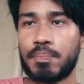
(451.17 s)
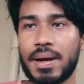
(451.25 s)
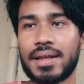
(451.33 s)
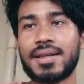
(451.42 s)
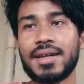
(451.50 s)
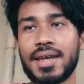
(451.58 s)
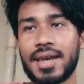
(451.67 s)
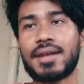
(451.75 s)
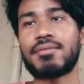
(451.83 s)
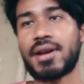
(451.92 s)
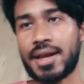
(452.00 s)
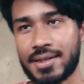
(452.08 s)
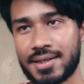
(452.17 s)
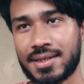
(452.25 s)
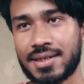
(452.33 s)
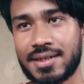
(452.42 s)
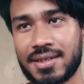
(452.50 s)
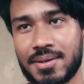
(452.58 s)
pathai and
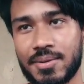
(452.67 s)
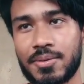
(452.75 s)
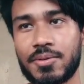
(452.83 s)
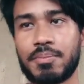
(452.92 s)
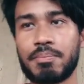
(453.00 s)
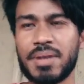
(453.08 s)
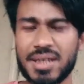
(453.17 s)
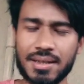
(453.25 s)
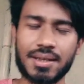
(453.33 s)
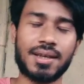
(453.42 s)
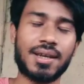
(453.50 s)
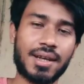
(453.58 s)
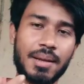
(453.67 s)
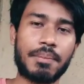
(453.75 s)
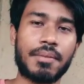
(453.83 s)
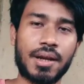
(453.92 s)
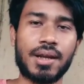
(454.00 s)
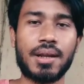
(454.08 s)
rice. Means it
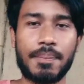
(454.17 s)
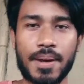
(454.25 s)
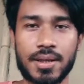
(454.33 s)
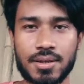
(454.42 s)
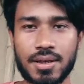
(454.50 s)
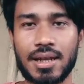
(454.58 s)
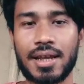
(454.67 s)
depends.